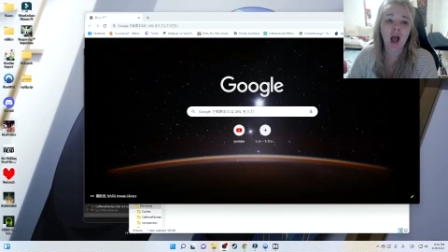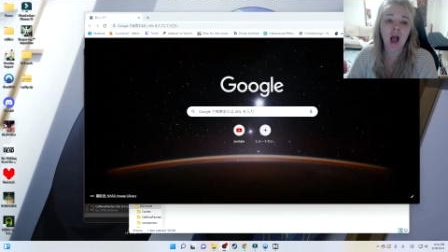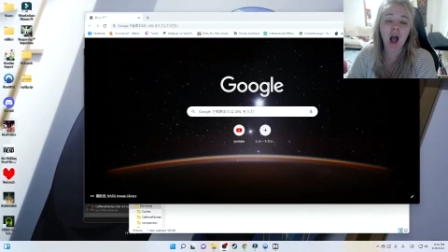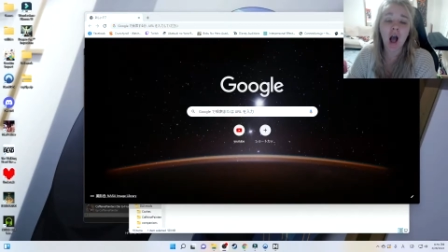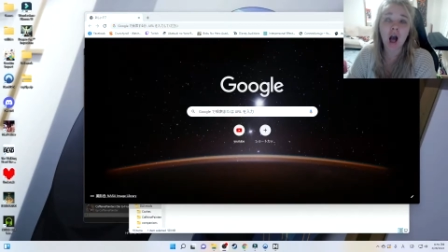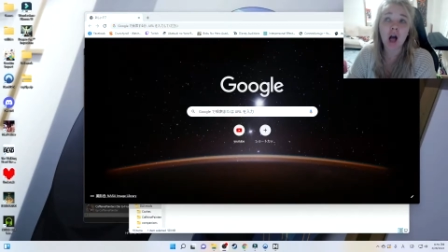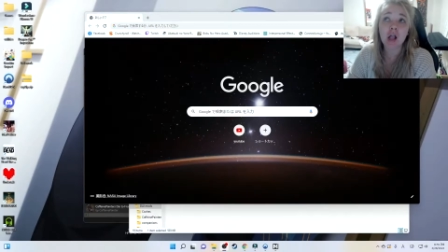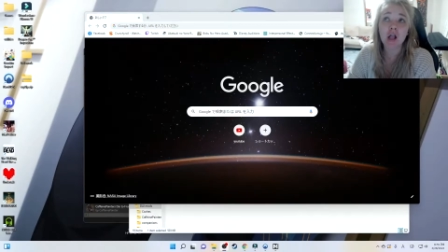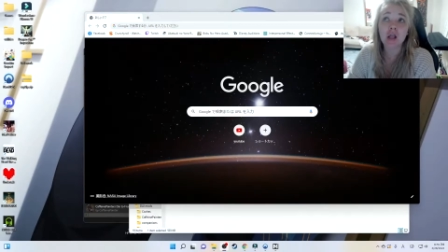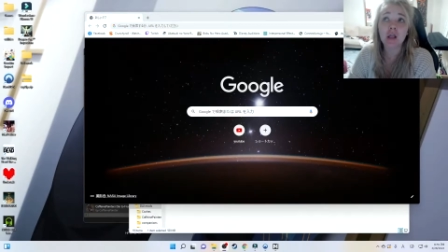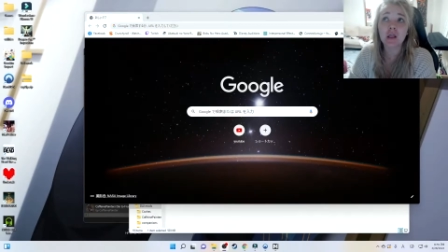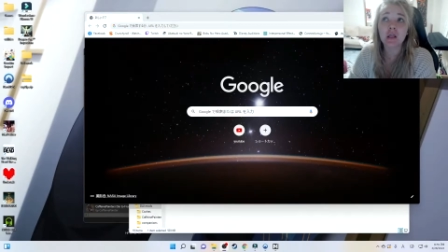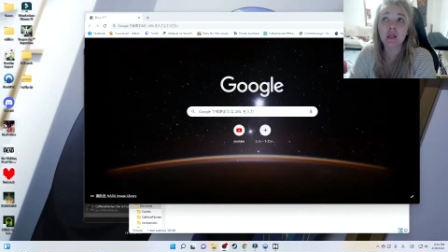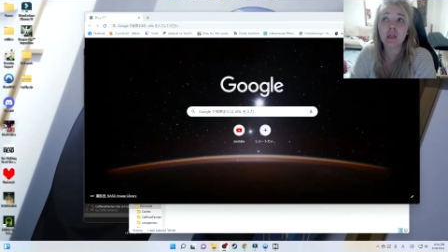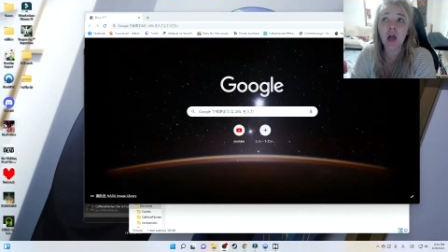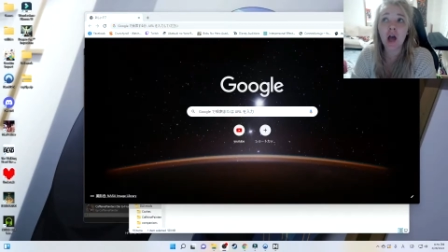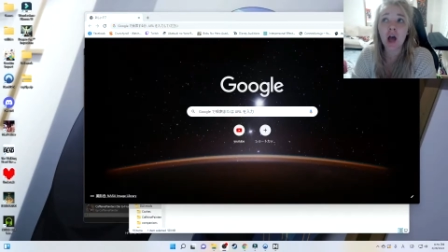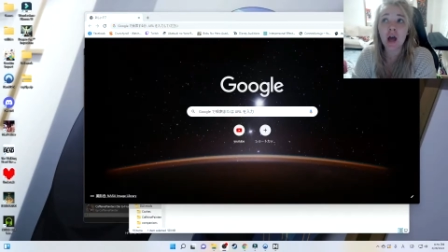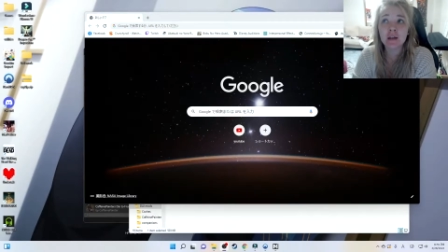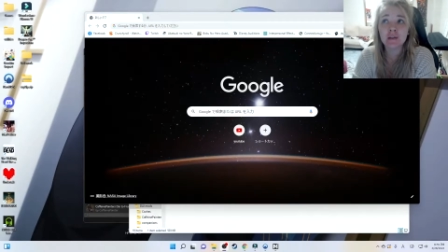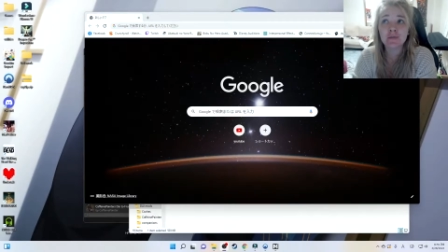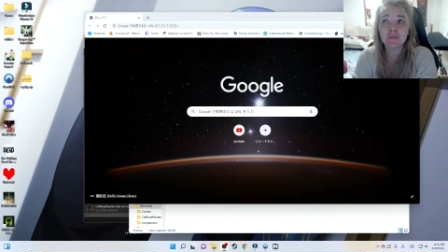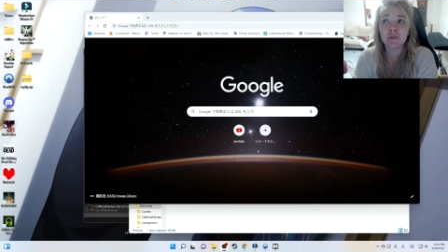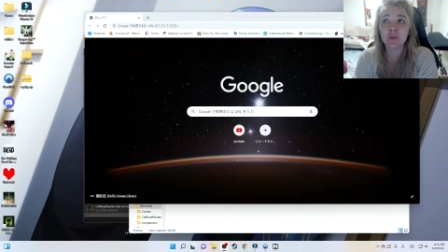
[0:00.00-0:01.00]
a
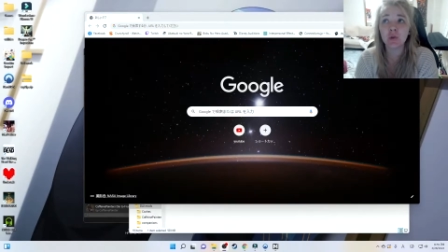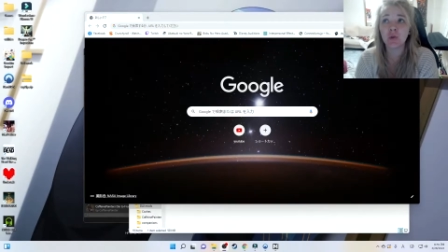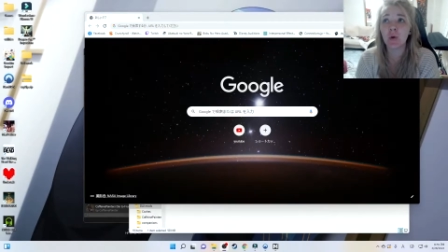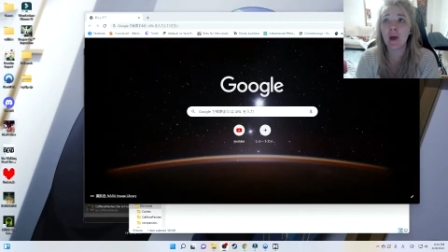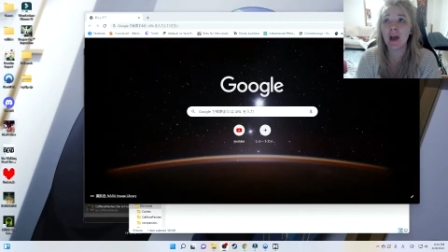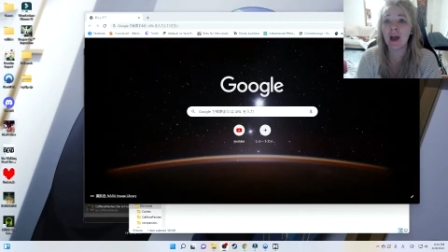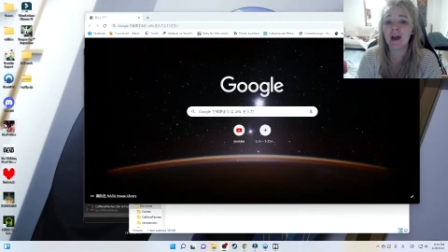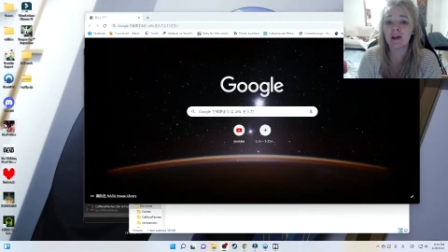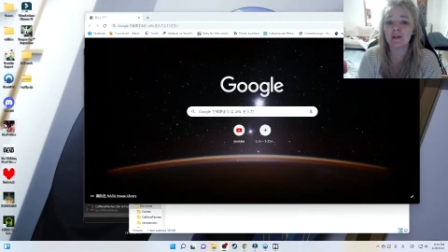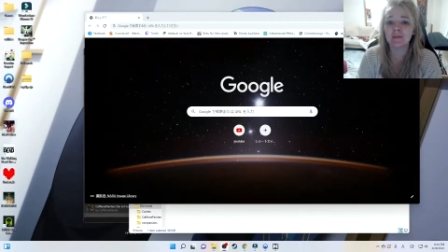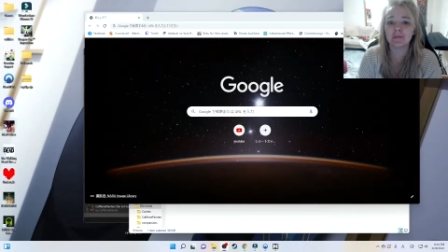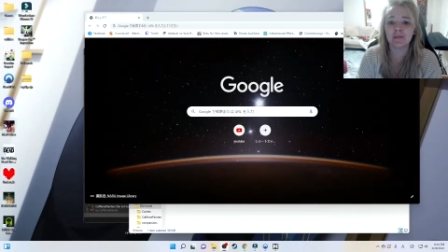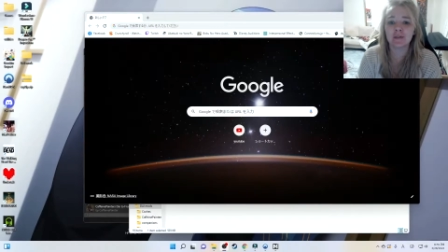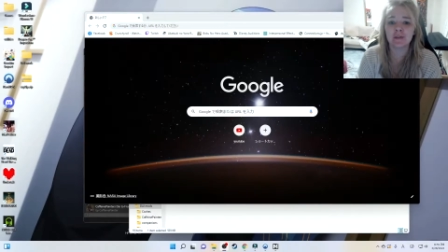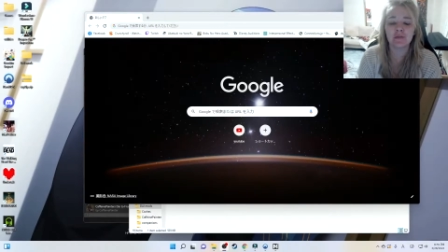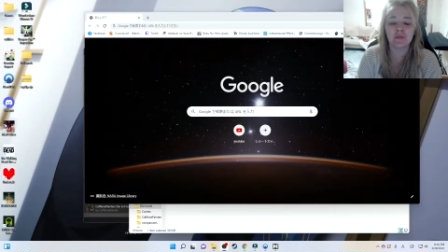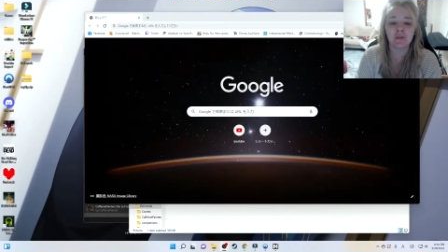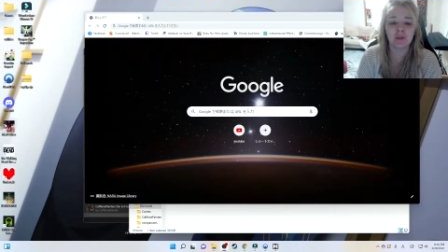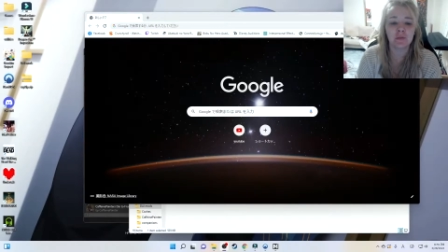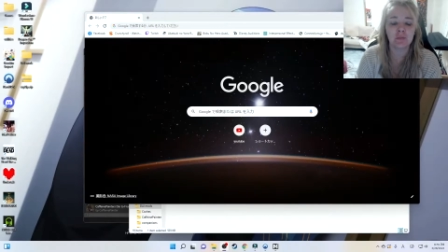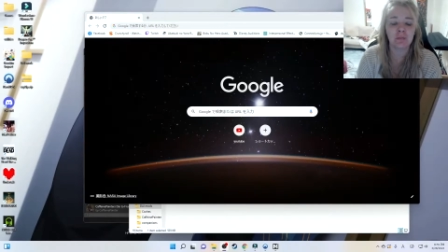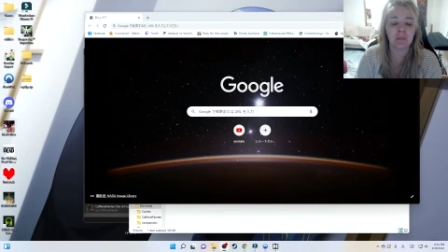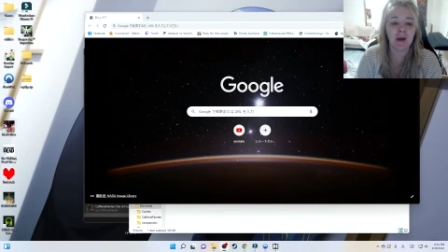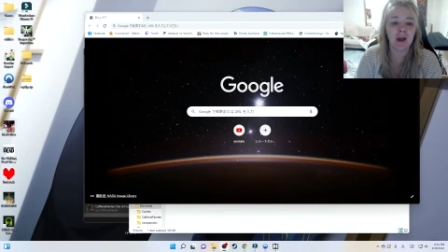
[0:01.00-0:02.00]
lot of you have
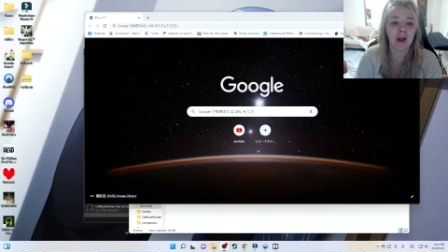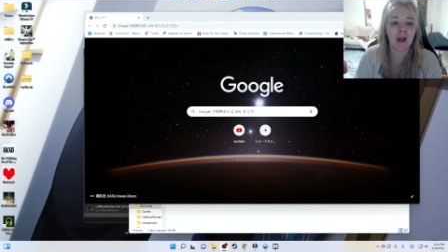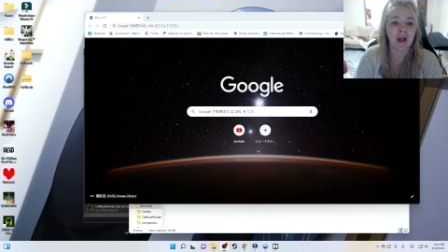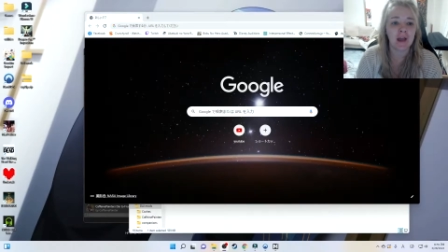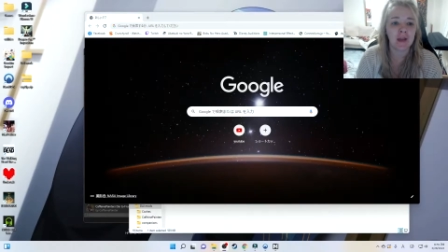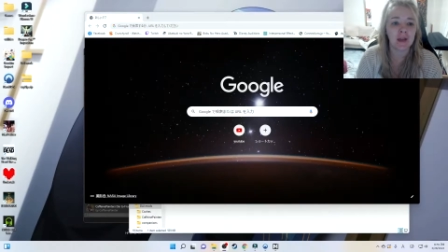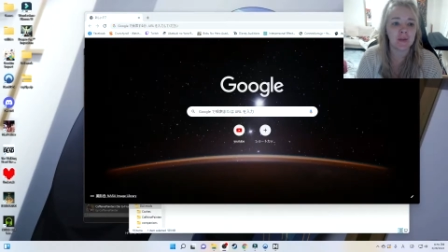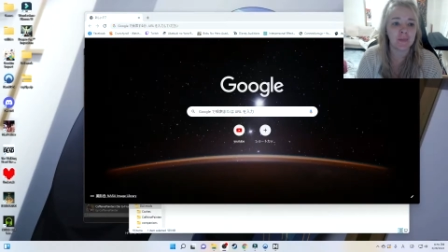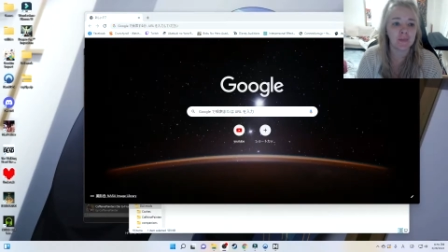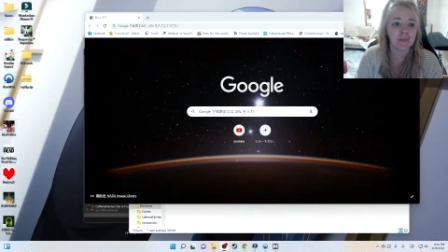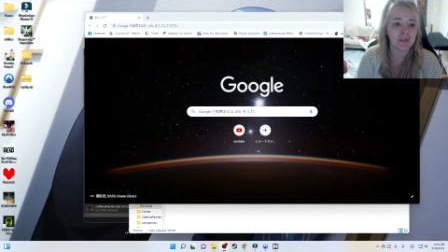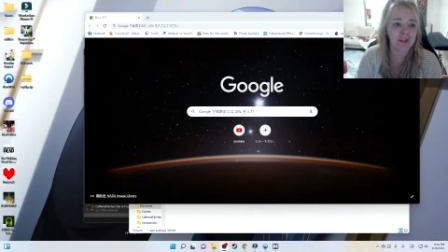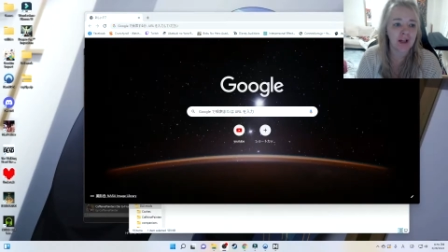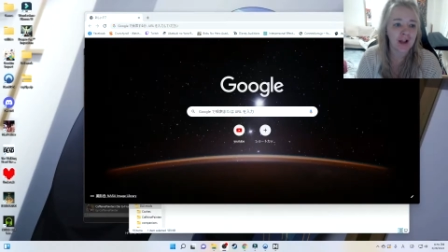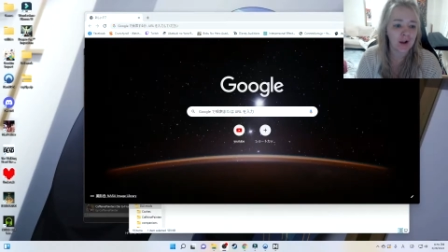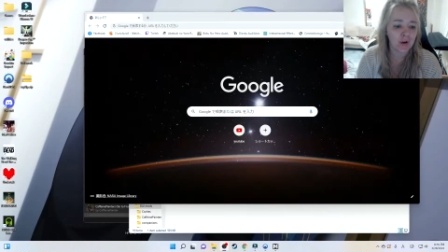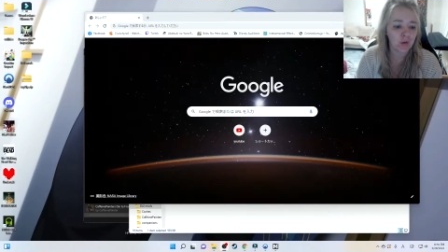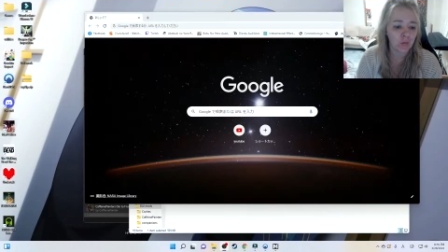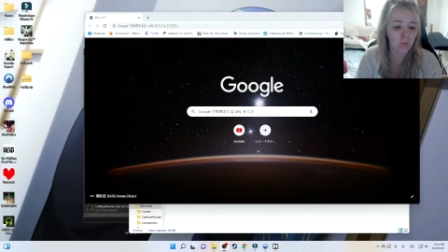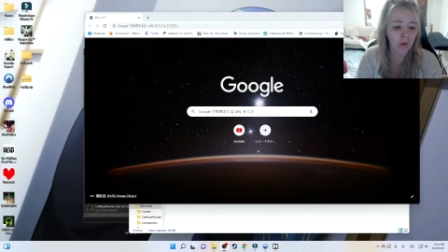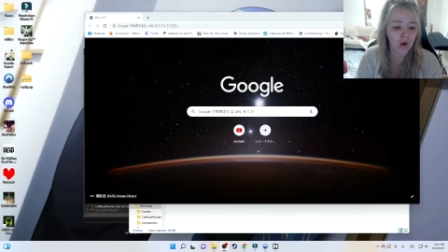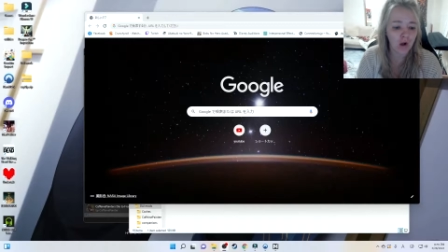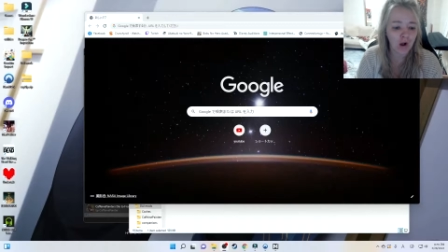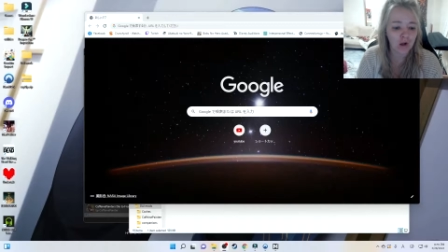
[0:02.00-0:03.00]
given my
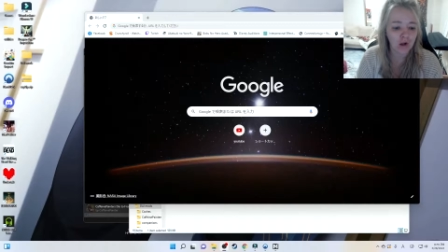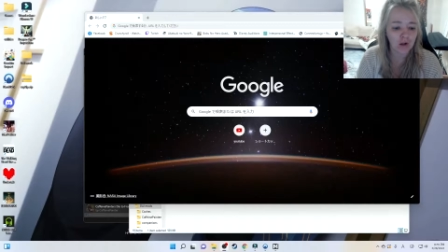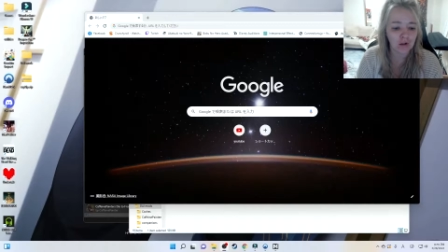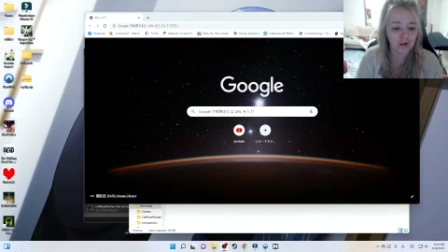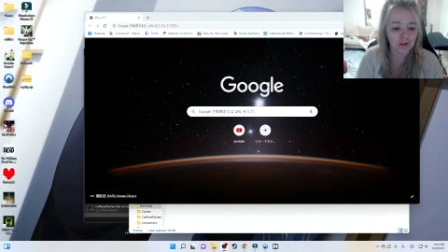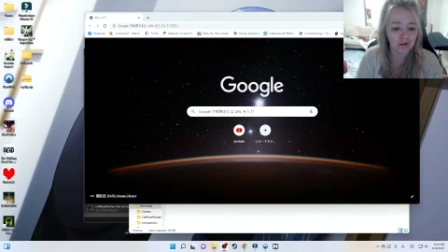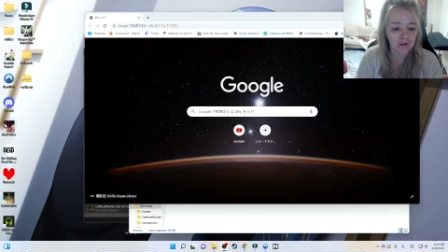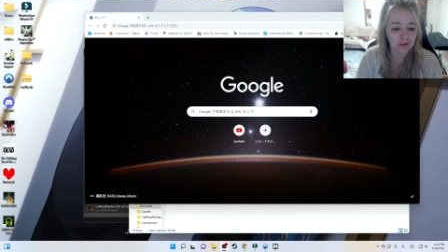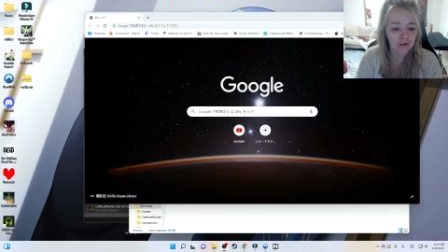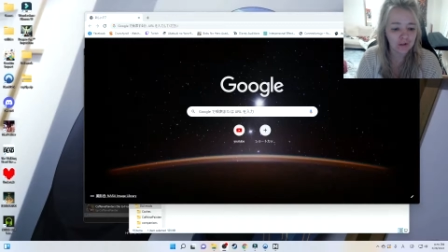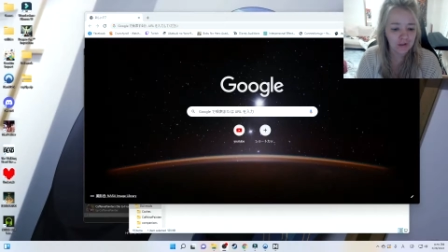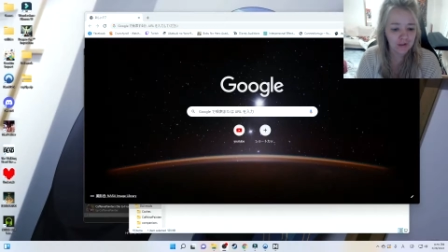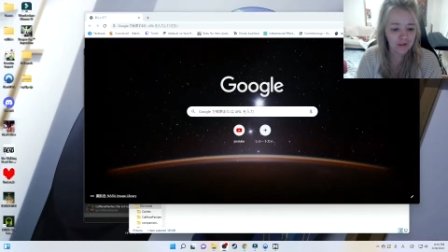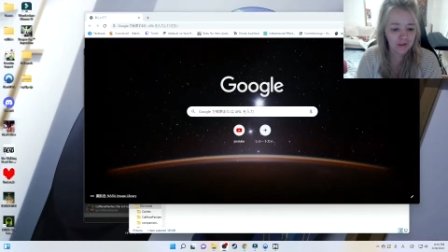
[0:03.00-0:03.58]
Blackwall